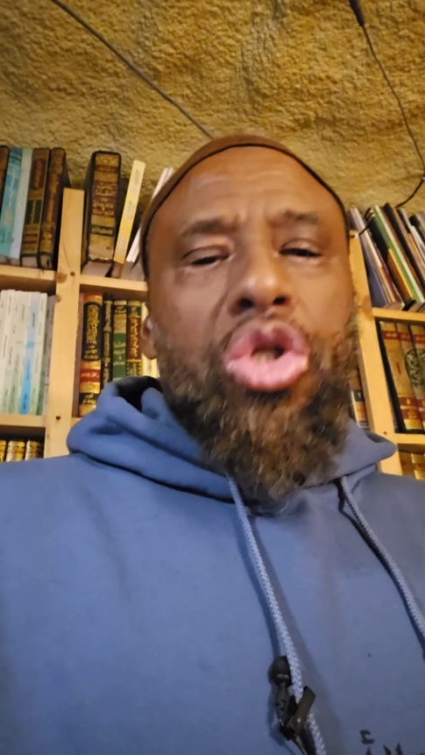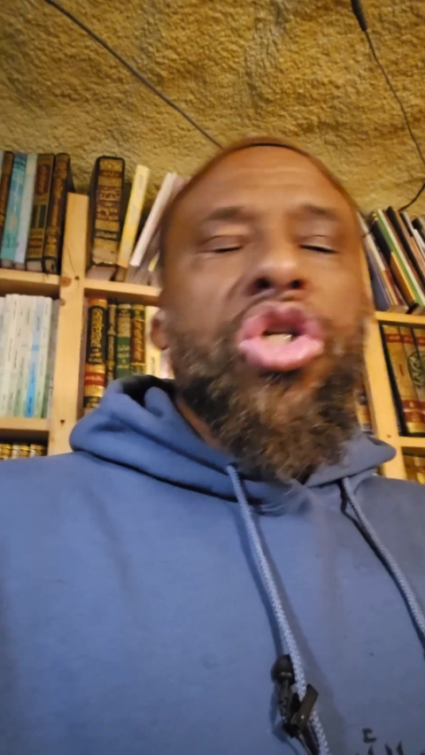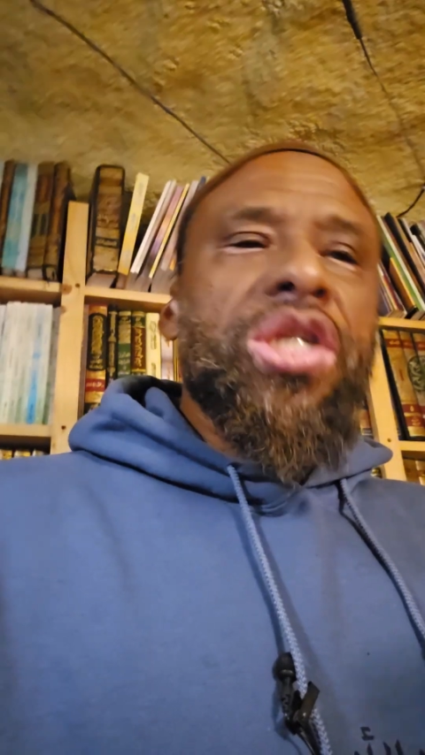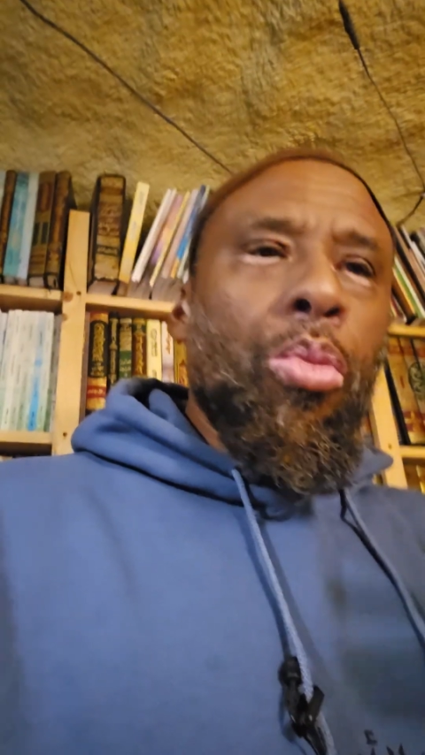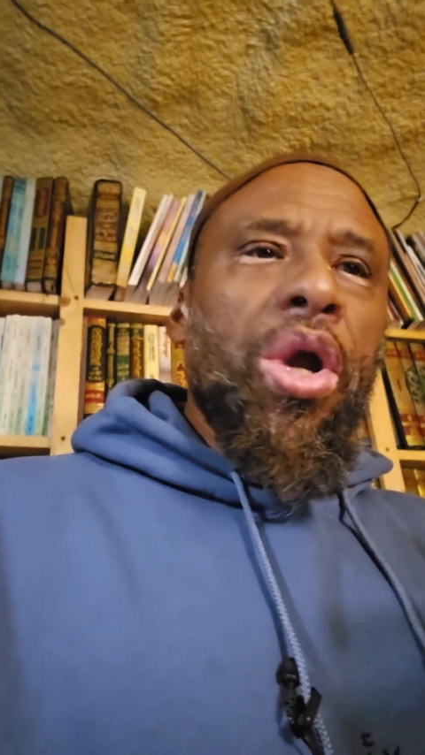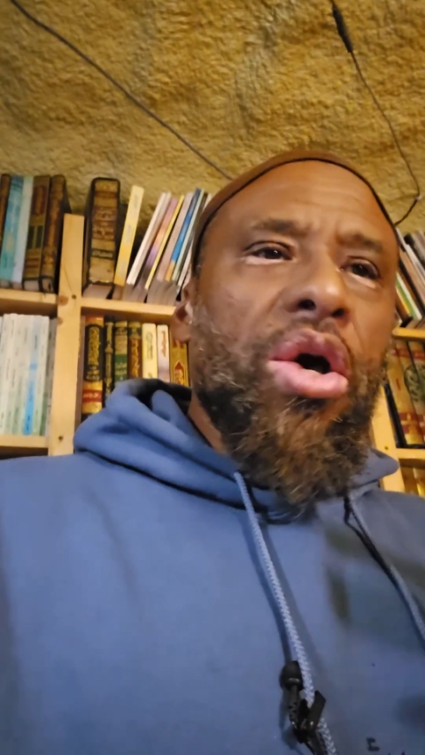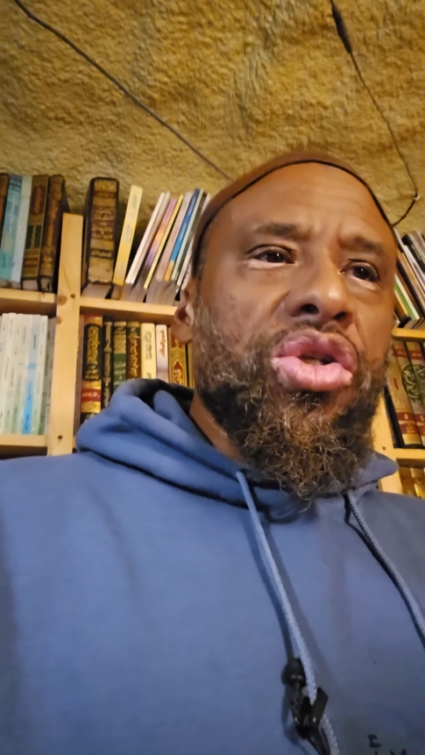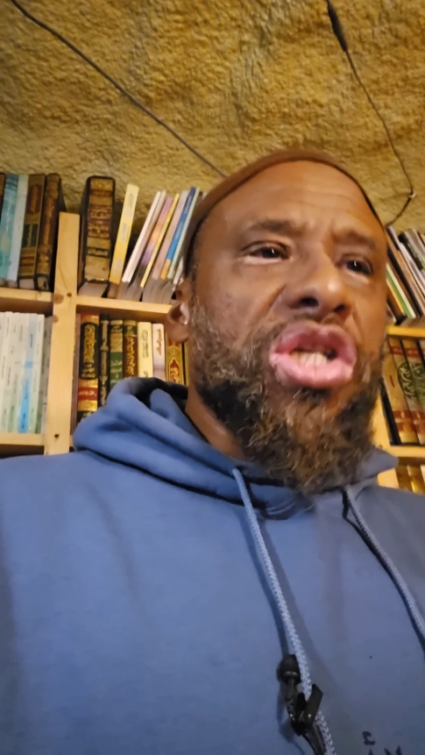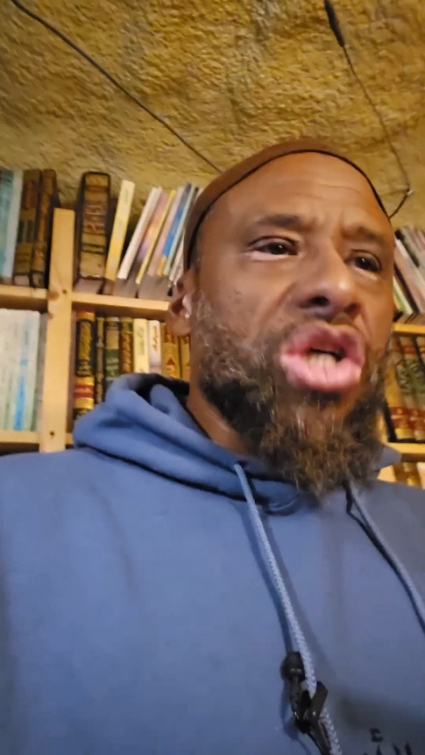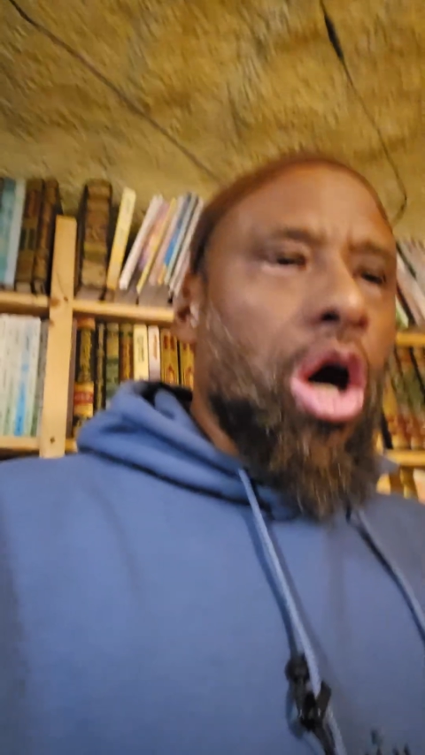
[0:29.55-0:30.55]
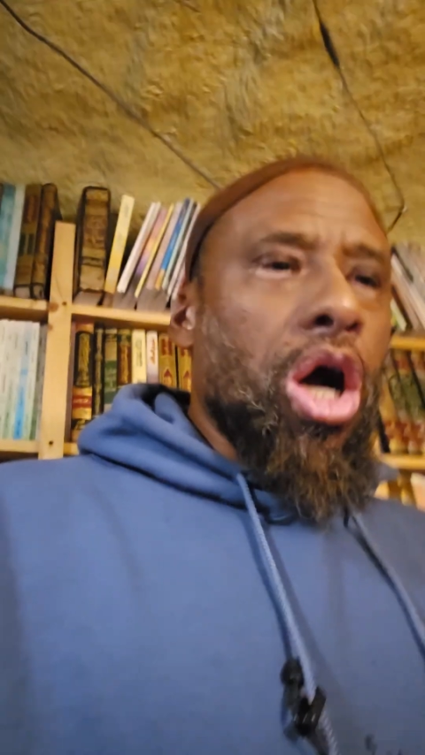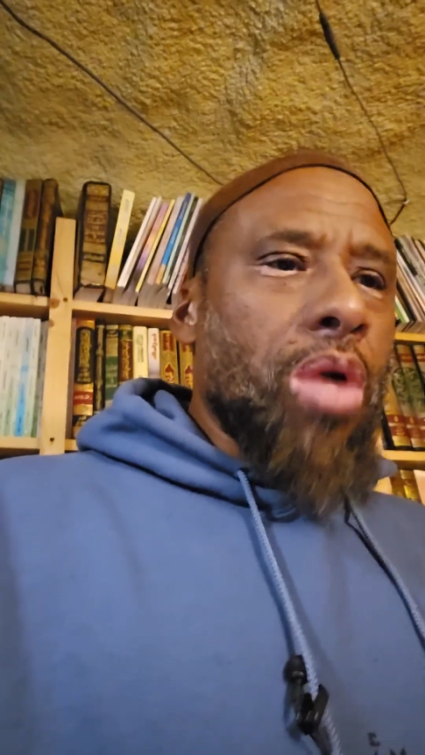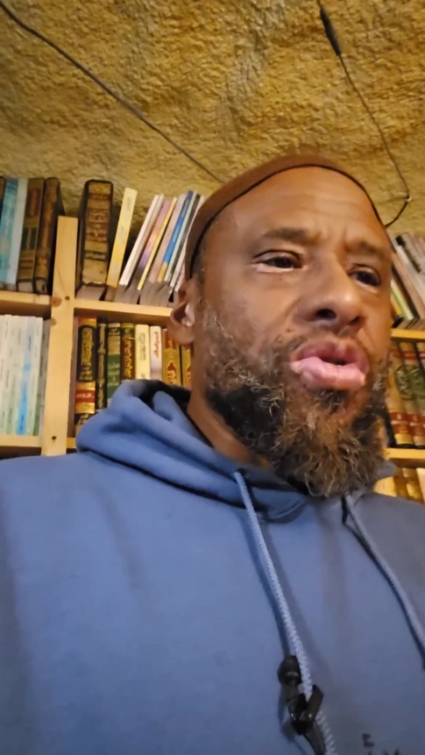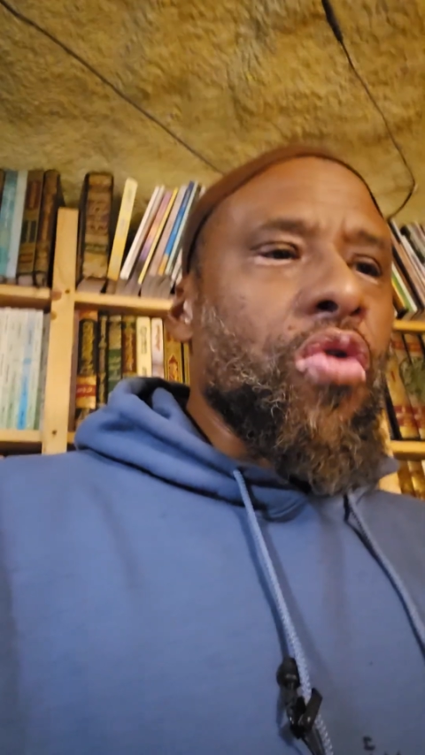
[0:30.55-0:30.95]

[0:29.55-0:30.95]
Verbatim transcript: to someone else's harm.